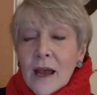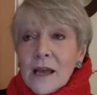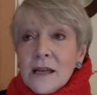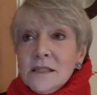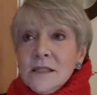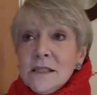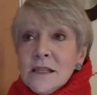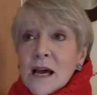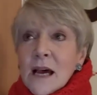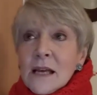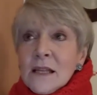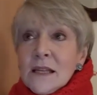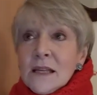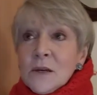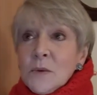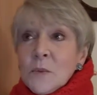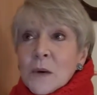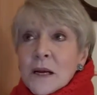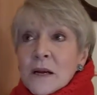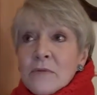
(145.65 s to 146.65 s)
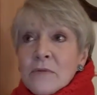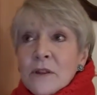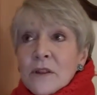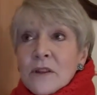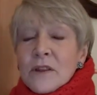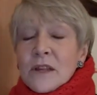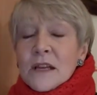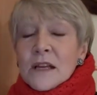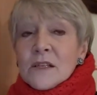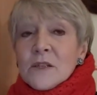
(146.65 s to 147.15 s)
And I think one of the
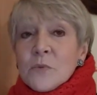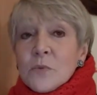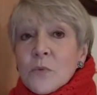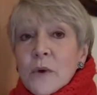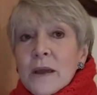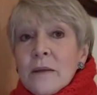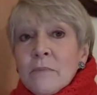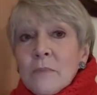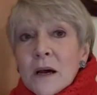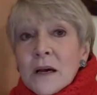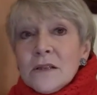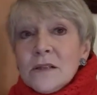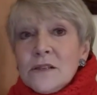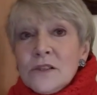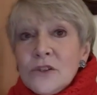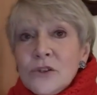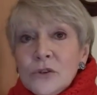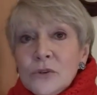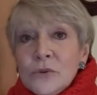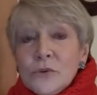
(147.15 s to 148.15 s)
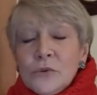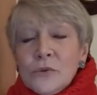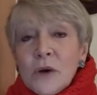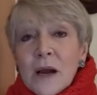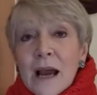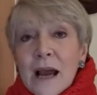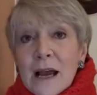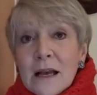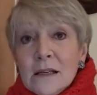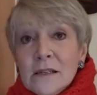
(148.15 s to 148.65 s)
things we must
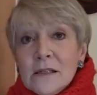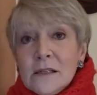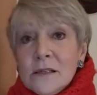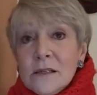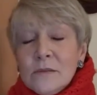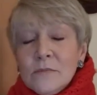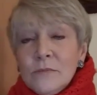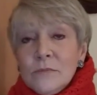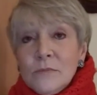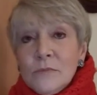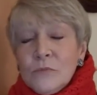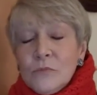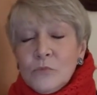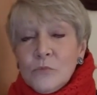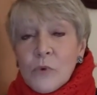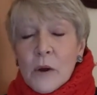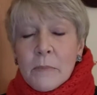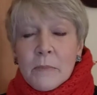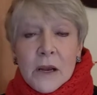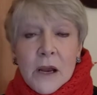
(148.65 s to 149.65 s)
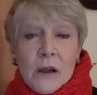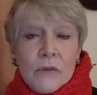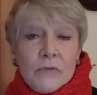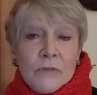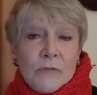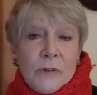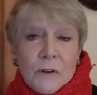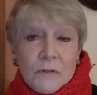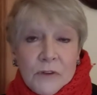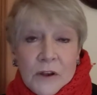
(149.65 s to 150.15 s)
do as women
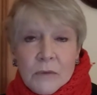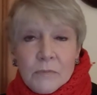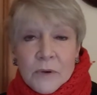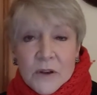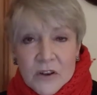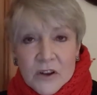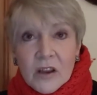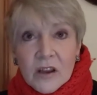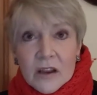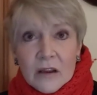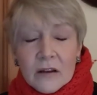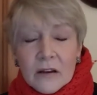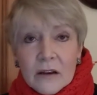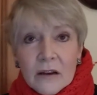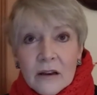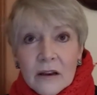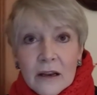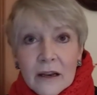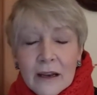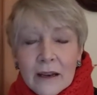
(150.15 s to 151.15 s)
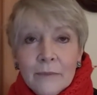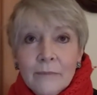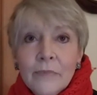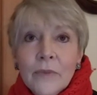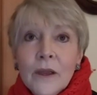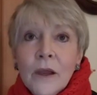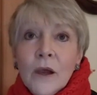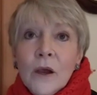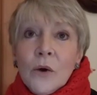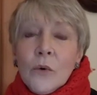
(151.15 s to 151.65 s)
over 50 particularly,
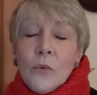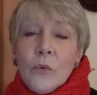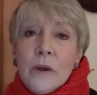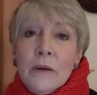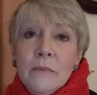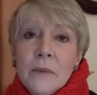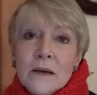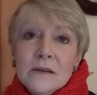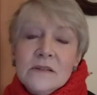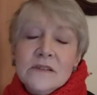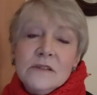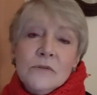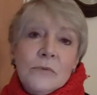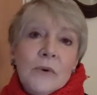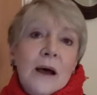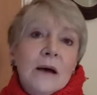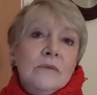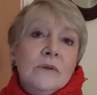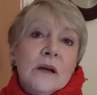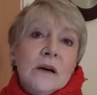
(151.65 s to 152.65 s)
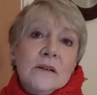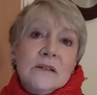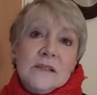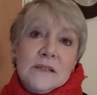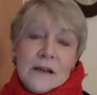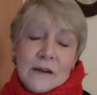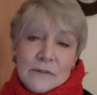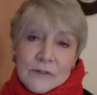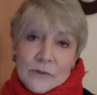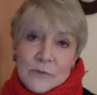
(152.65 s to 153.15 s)
we must surround
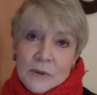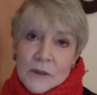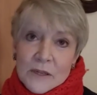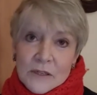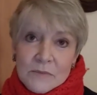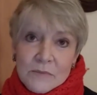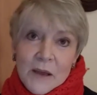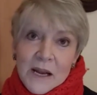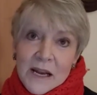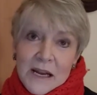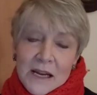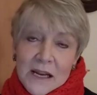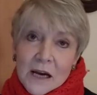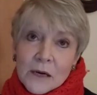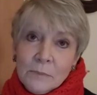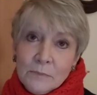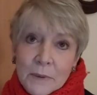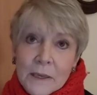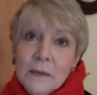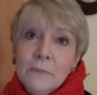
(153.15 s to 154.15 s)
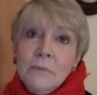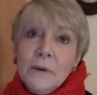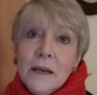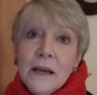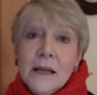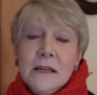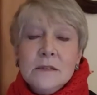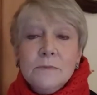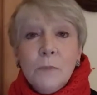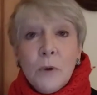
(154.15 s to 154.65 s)
ourselves with as many young
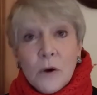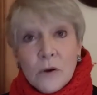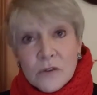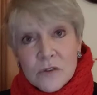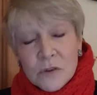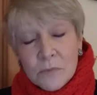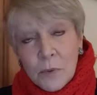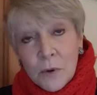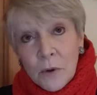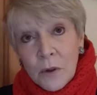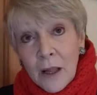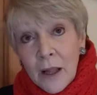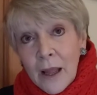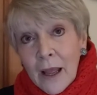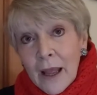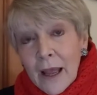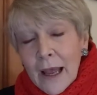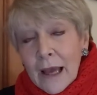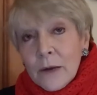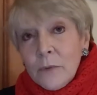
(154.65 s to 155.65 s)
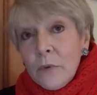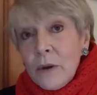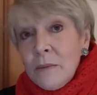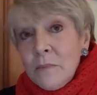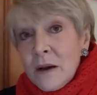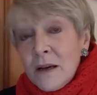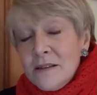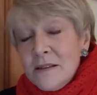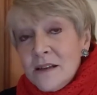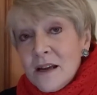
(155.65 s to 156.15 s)
people as possible, and we
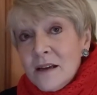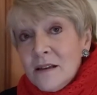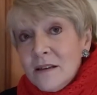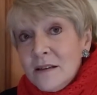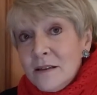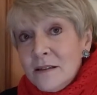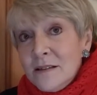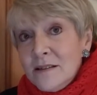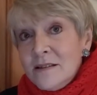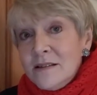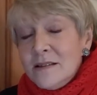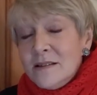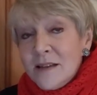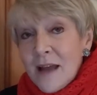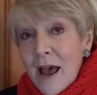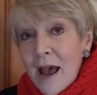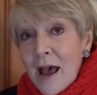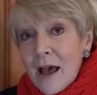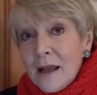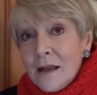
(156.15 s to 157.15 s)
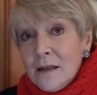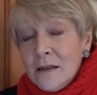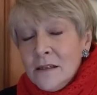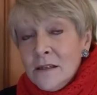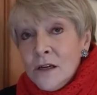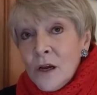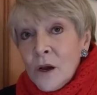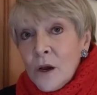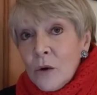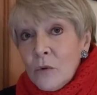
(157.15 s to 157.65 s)
must
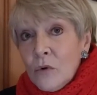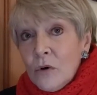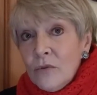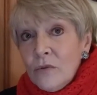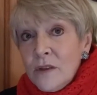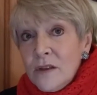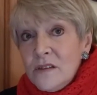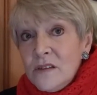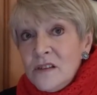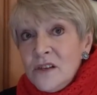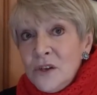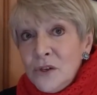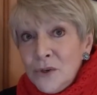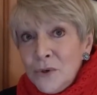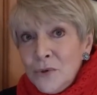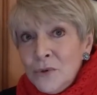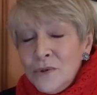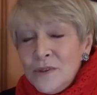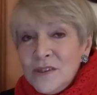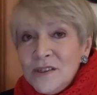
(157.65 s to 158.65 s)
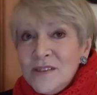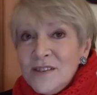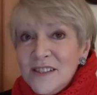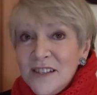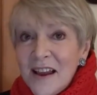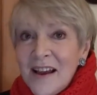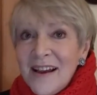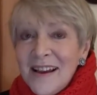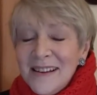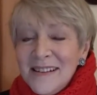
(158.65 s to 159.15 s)
understand what this new
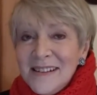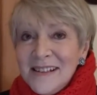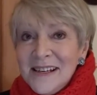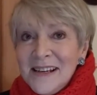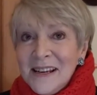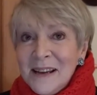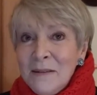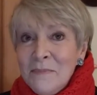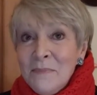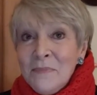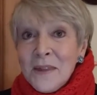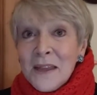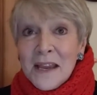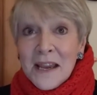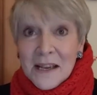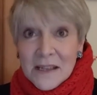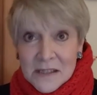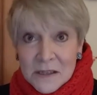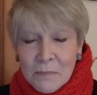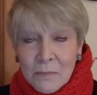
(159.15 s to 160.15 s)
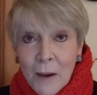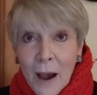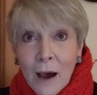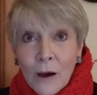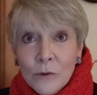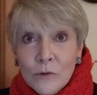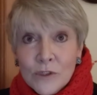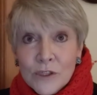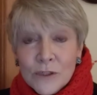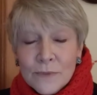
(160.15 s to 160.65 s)
society is
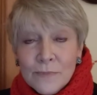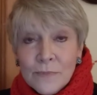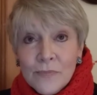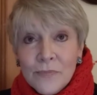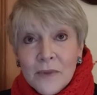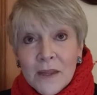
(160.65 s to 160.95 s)
about,